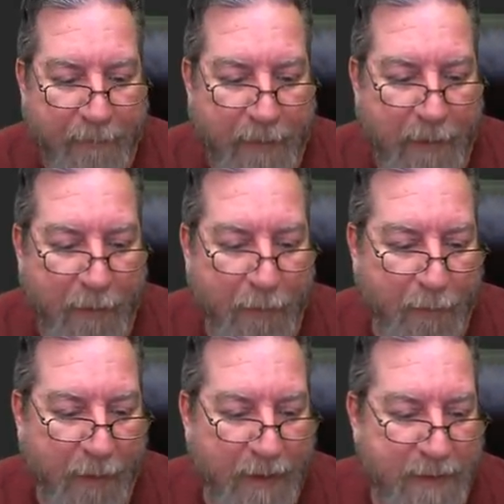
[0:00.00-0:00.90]
You know,
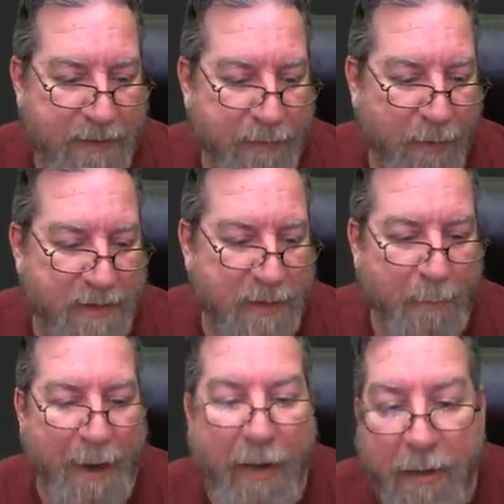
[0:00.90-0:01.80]
what's their
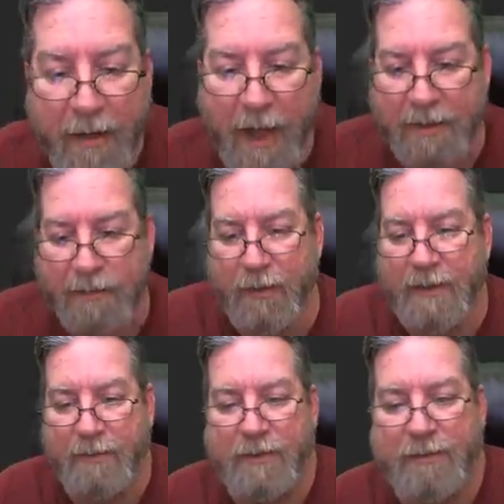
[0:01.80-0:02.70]
paradox?
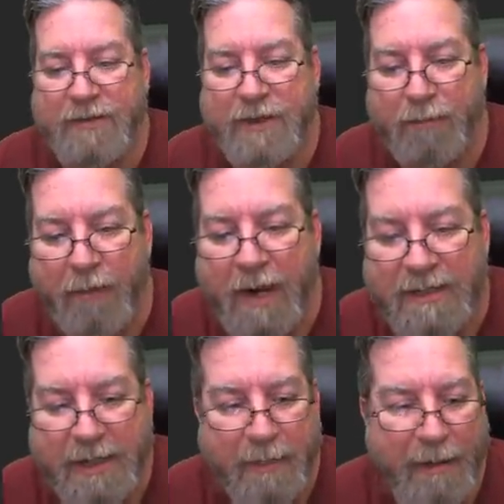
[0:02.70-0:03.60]
What's
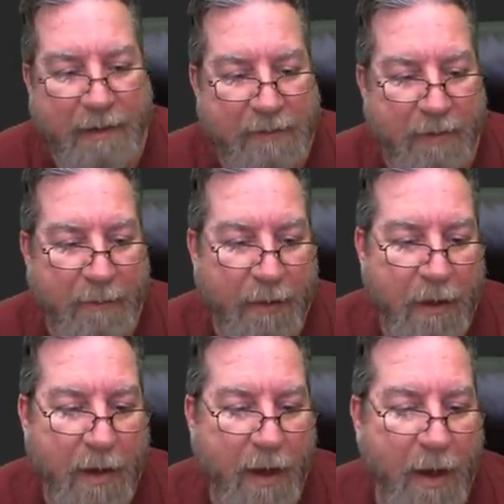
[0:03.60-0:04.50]
surprising about them?
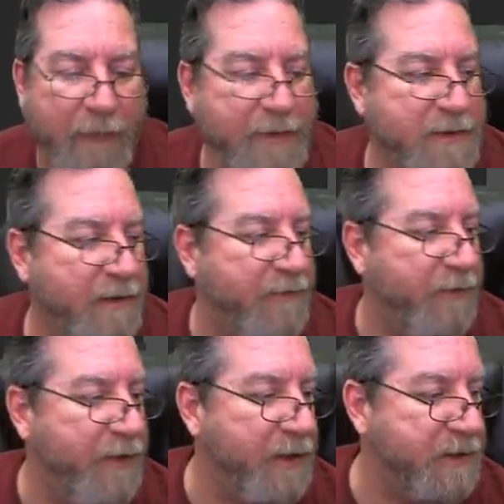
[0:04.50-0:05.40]
All these
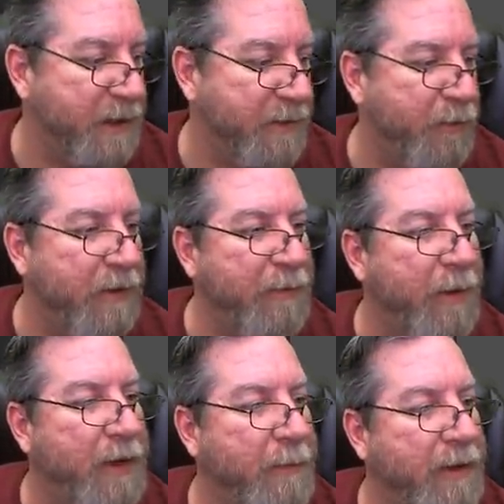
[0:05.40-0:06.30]
different things. I really
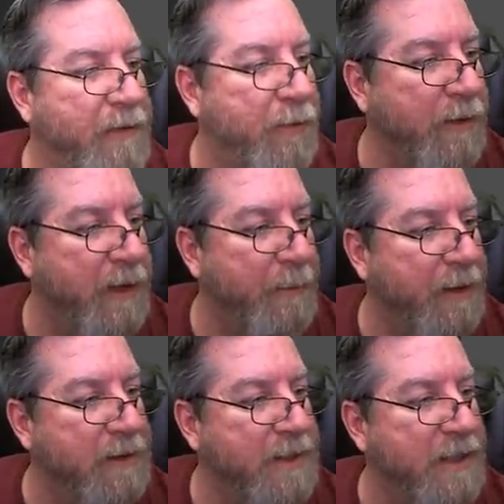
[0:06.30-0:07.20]
recommend doing that,
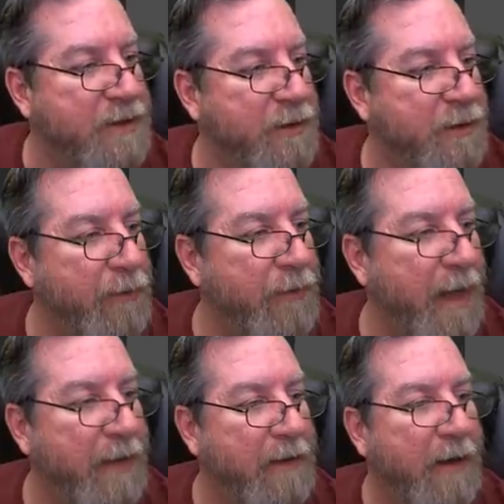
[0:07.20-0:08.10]
because as you do
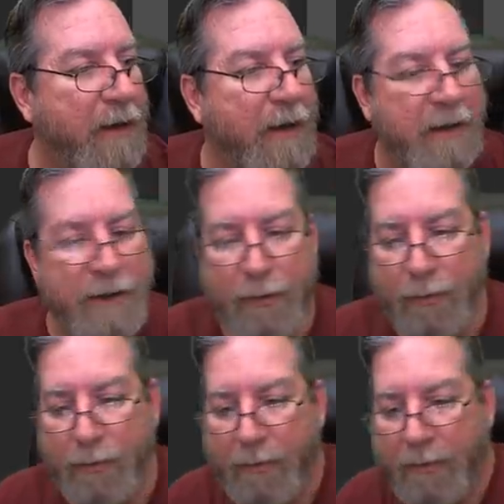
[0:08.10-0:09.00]
that, your